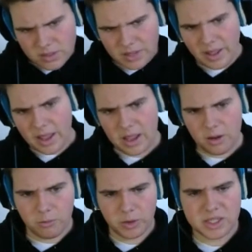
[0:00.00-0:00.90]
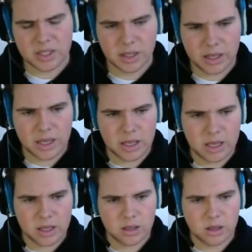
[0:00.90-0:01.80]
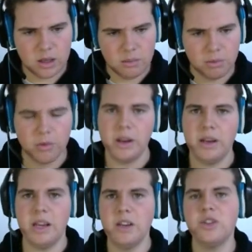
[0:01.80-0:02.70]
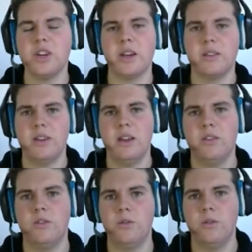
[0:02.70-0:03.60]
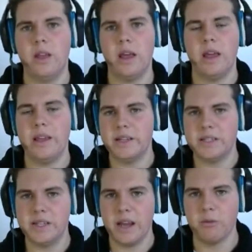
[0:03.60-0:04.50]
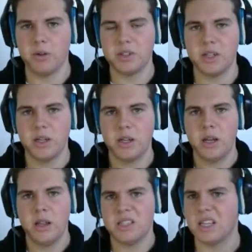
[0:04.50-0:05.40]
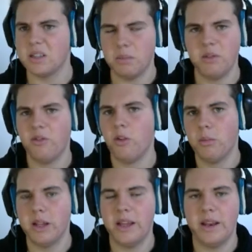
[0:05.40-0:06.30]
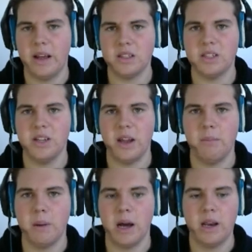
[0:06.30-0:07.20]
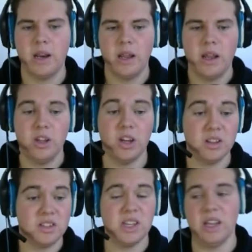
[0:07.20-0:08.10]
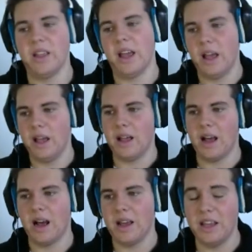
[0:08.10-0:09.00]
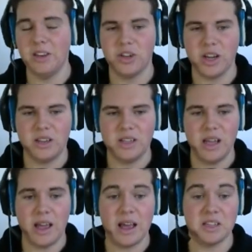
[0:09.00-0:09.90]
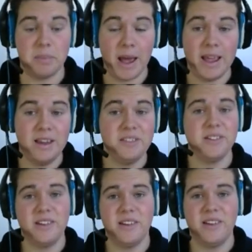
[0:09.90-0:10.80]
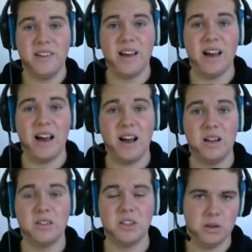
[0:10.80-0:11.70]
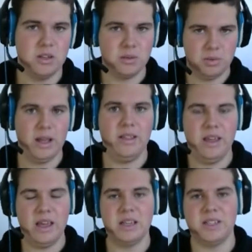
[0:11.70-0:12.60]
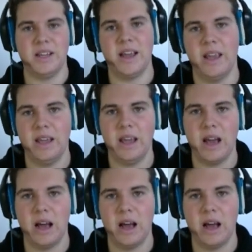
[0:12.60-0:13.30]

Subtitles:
They recently brought in Inject into their ESEA roster. This hasn't been formally announced yet, but you can see there Inject has paid to play the ESEA